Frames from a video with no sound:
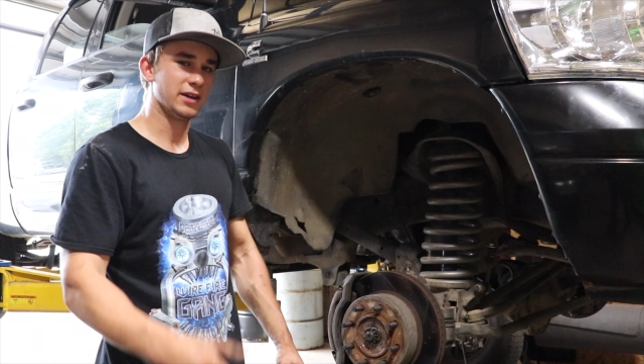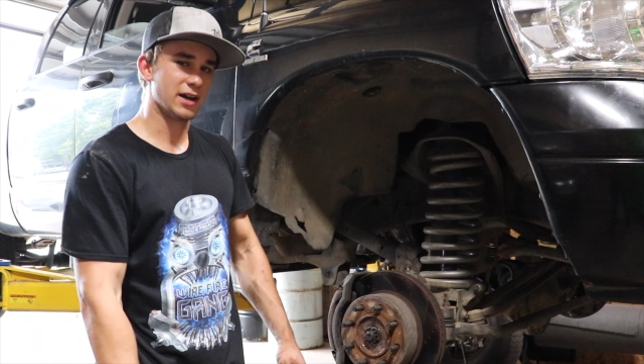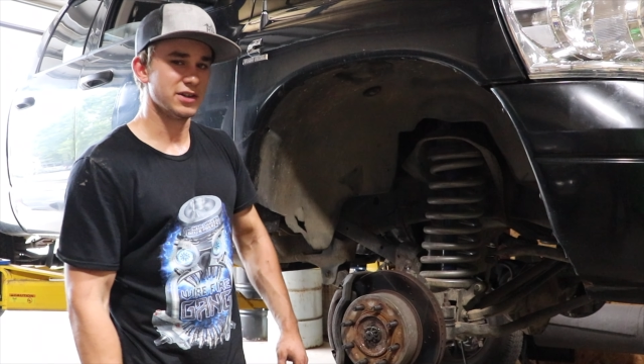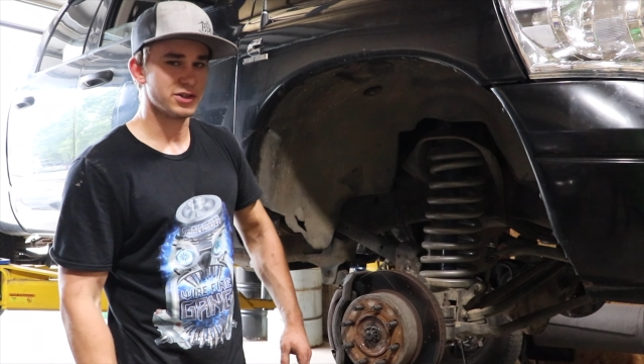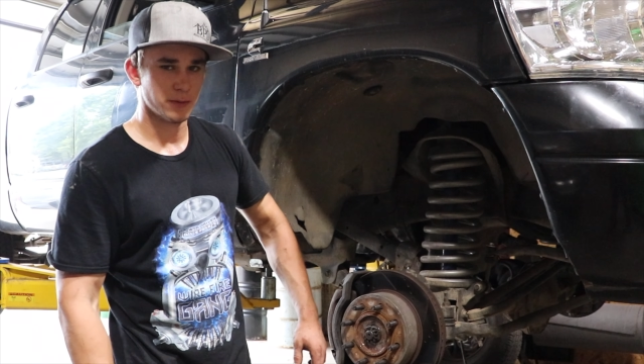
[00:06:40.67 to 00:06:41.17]
you
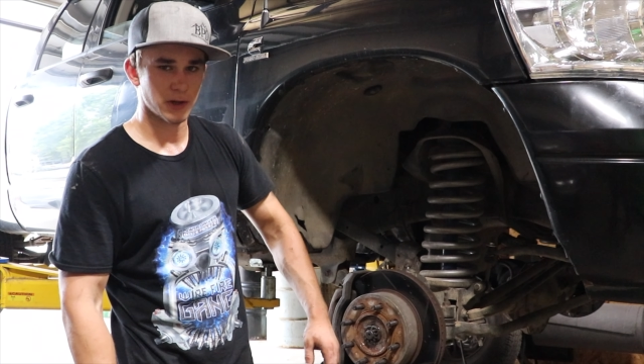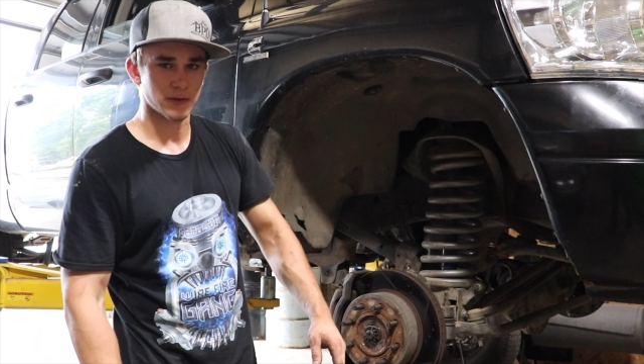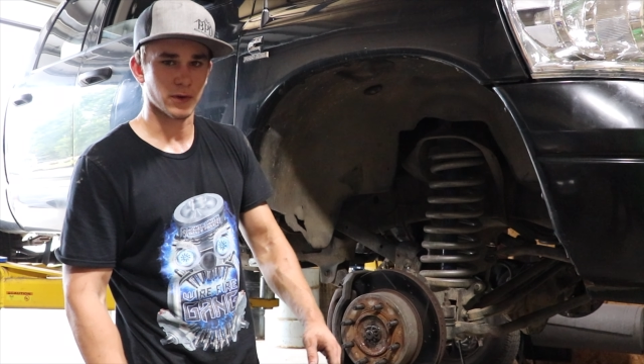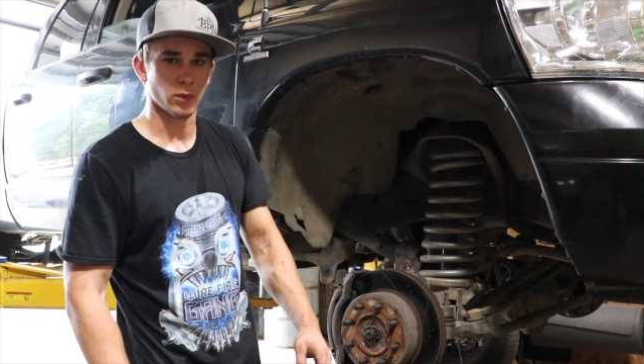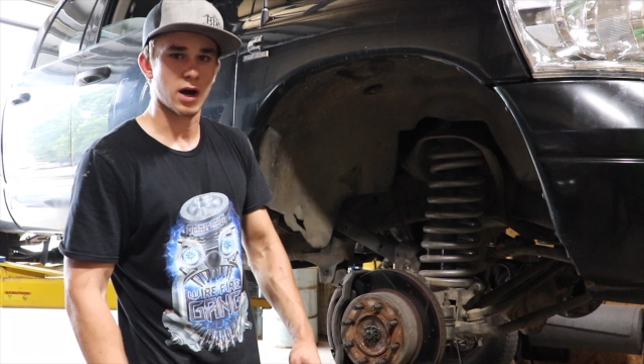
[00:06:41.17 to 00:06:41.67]
guys so much
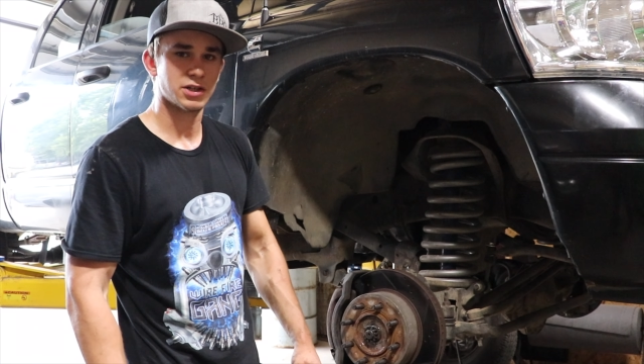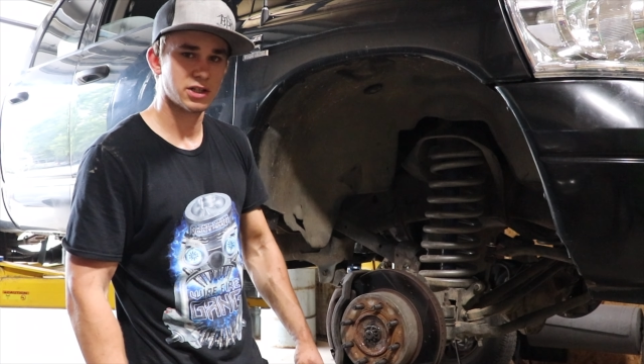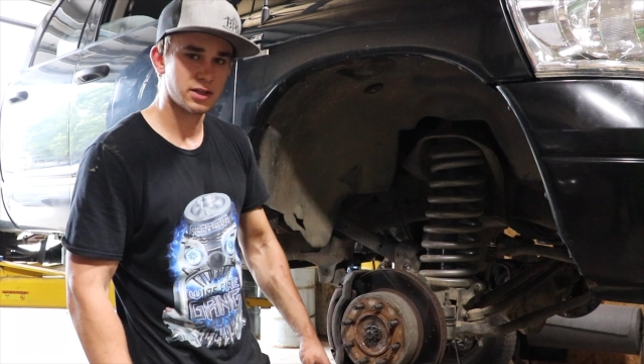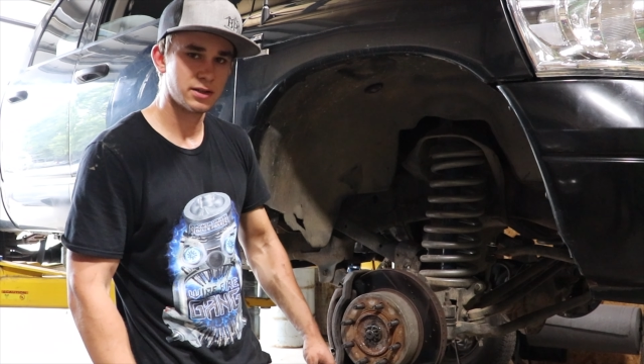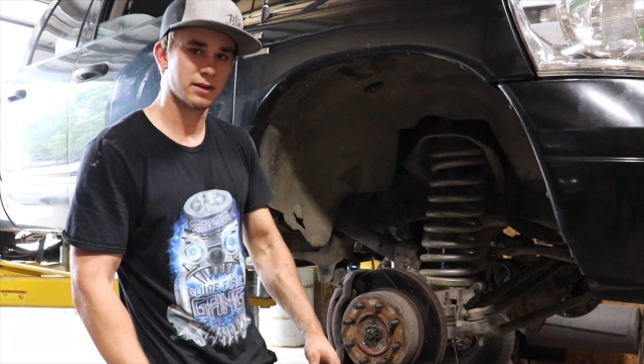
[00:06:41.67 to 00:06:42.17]
for
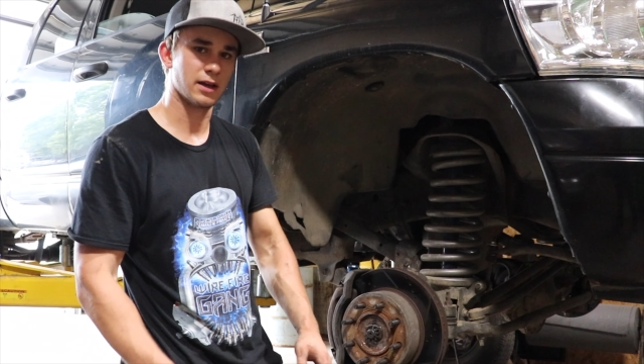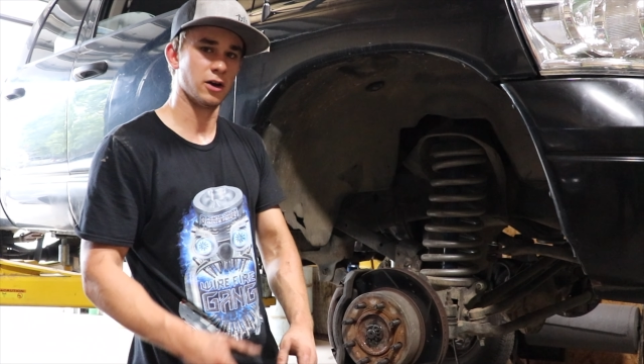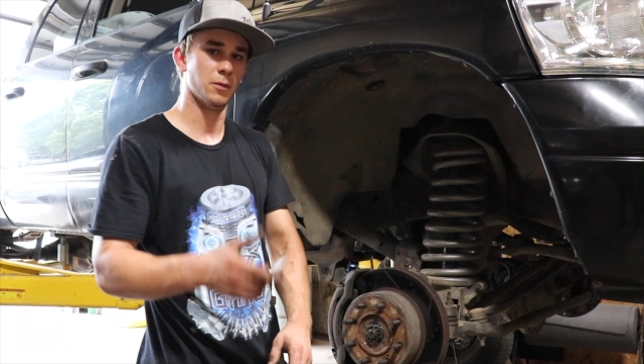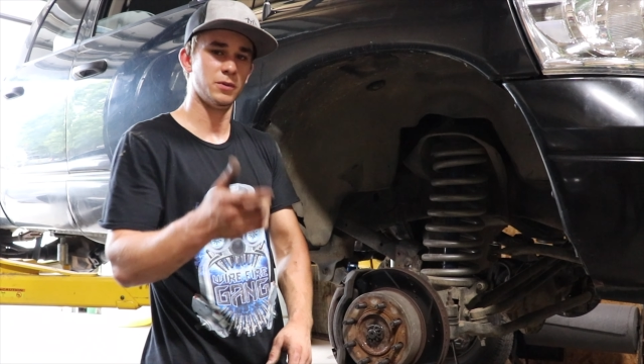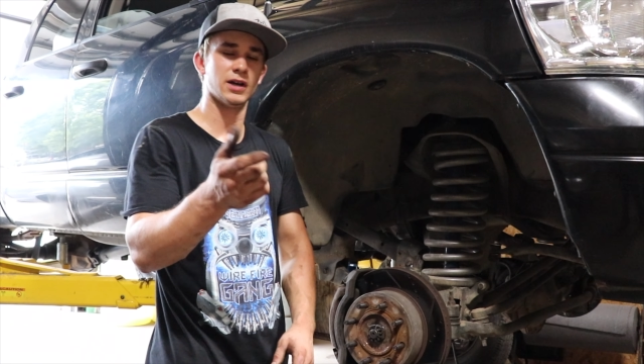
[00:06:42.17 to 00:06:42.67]
watching.
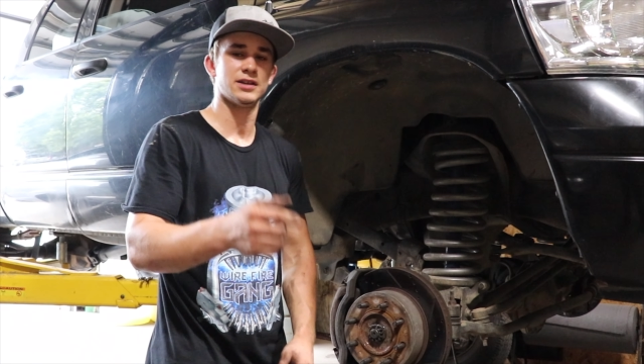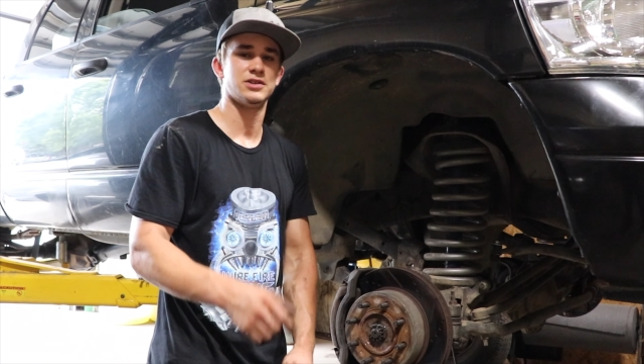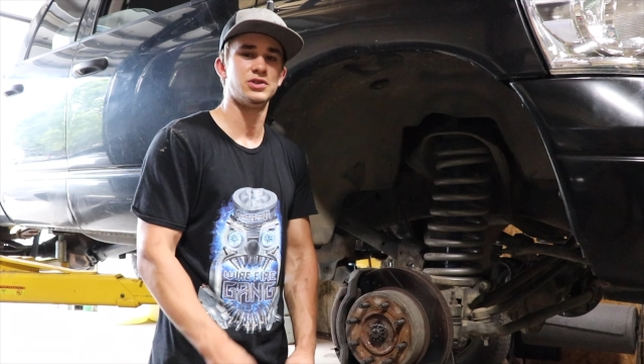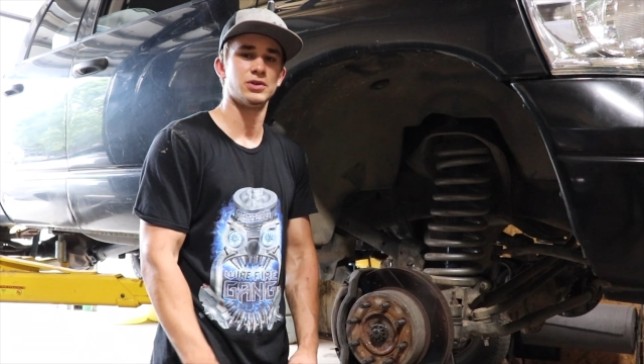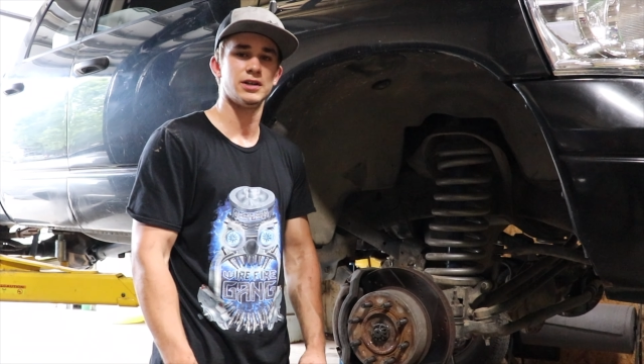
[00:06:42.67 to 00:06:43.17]
Hope you guys
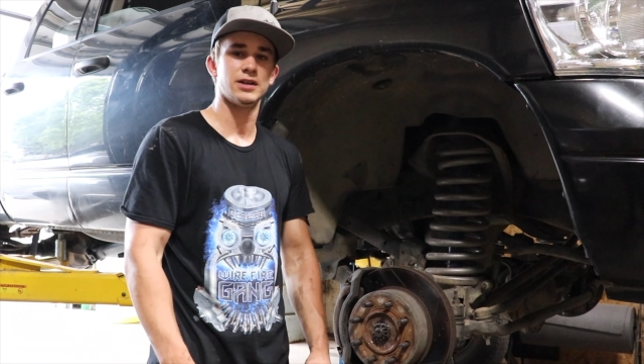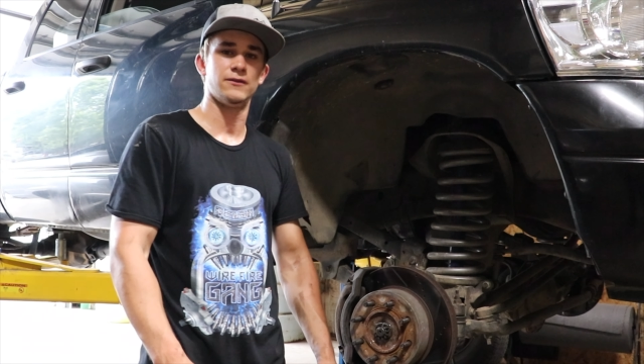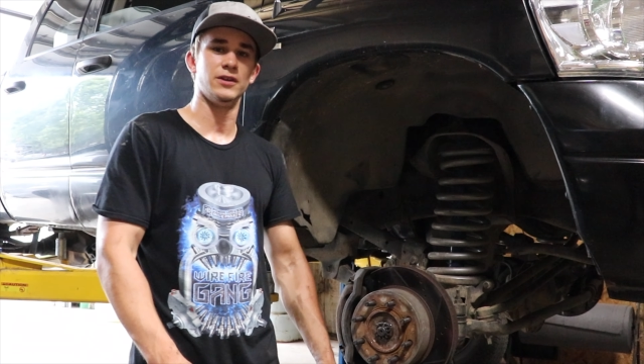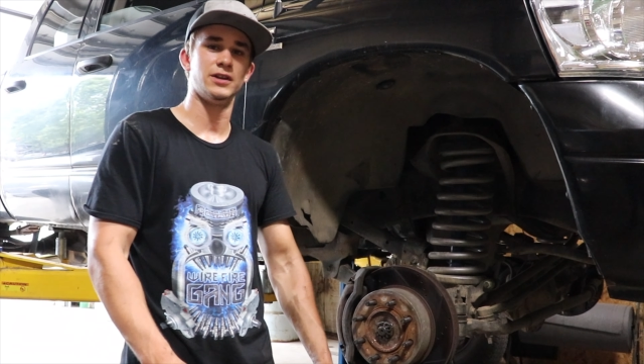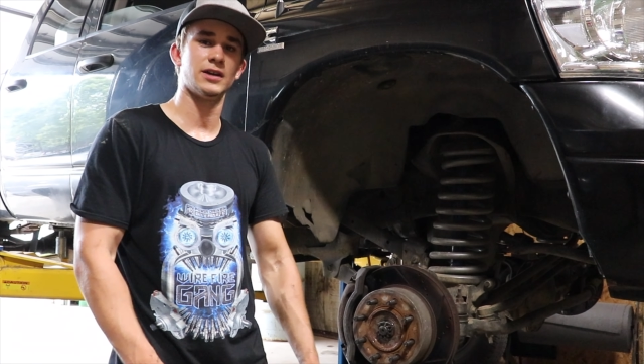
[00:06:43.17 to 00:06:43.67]
enjoyed it. If
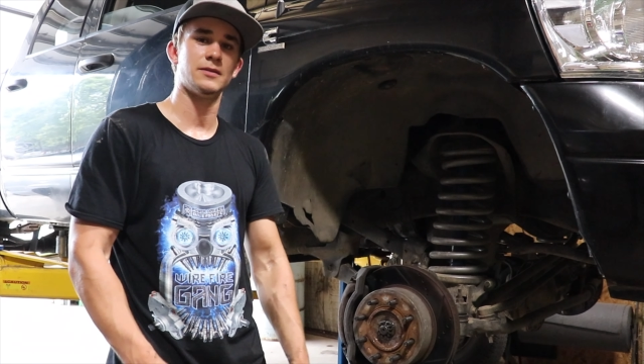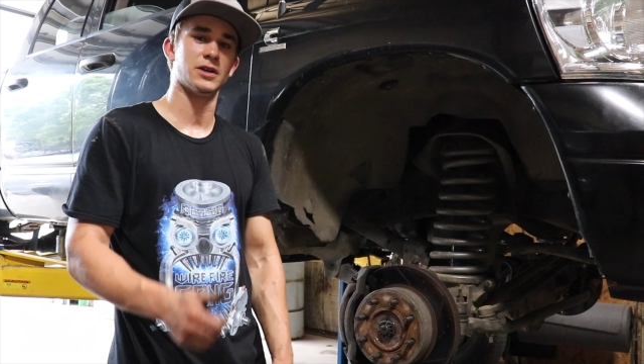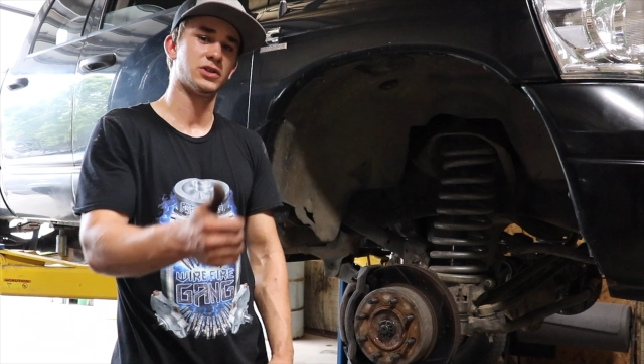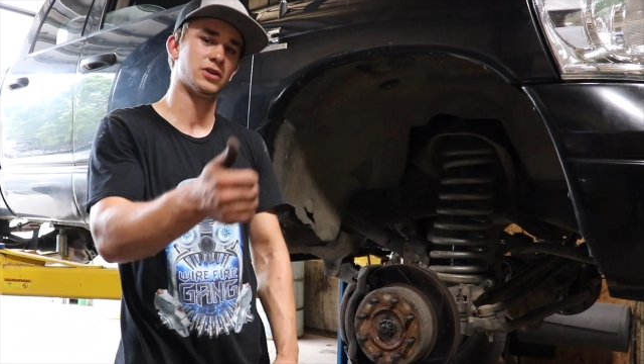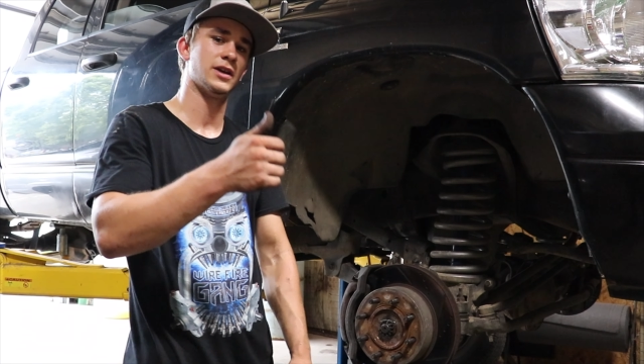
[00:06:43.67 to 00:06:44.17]
you did, make
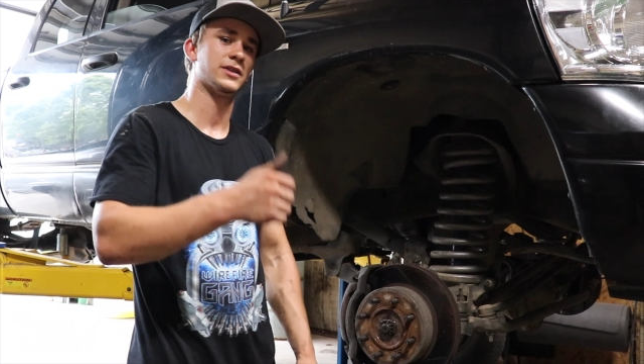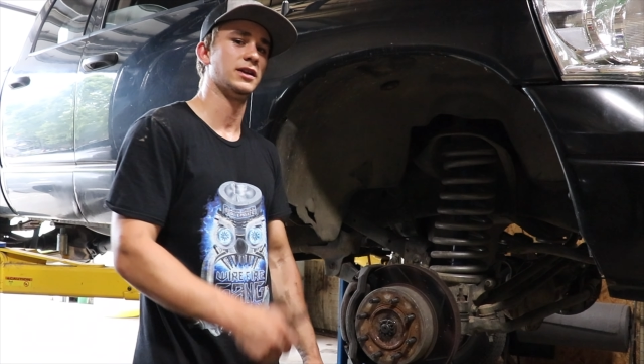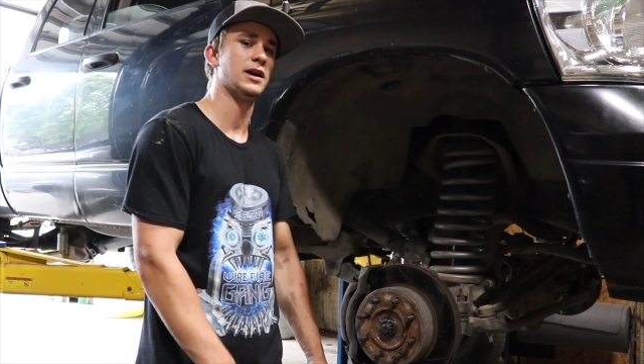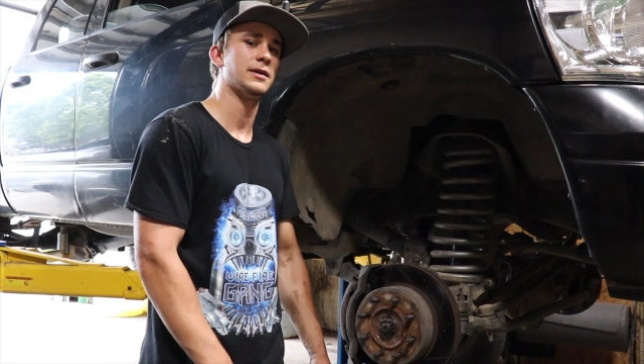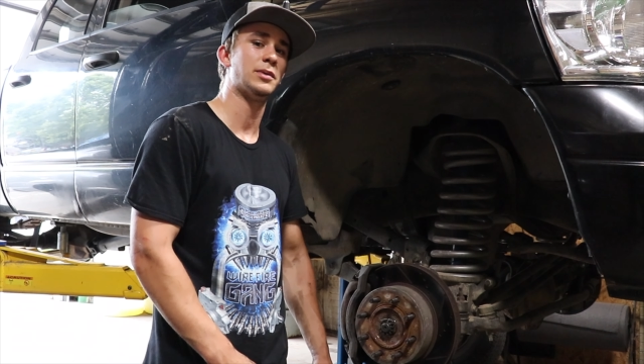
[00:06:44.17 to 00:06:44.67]
sure to hit the
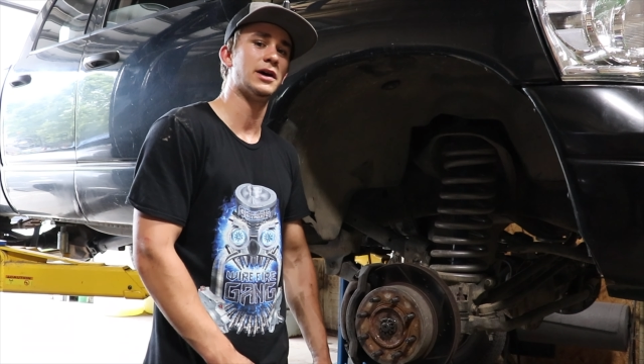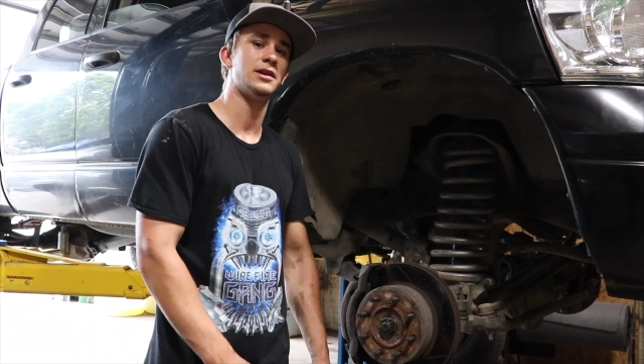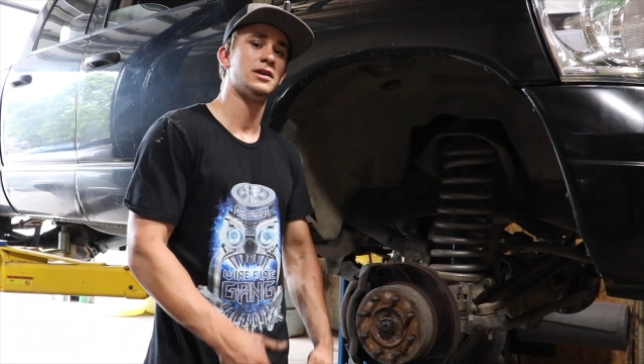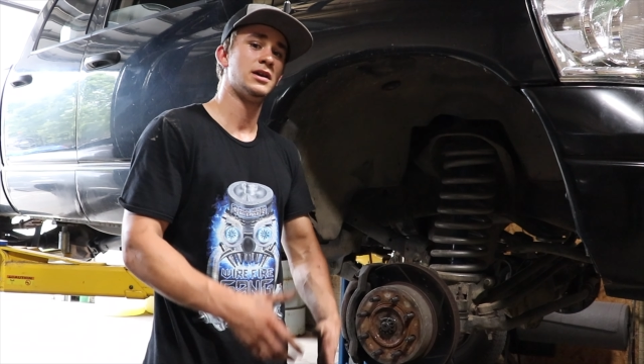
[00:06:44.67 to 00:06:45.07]
like button.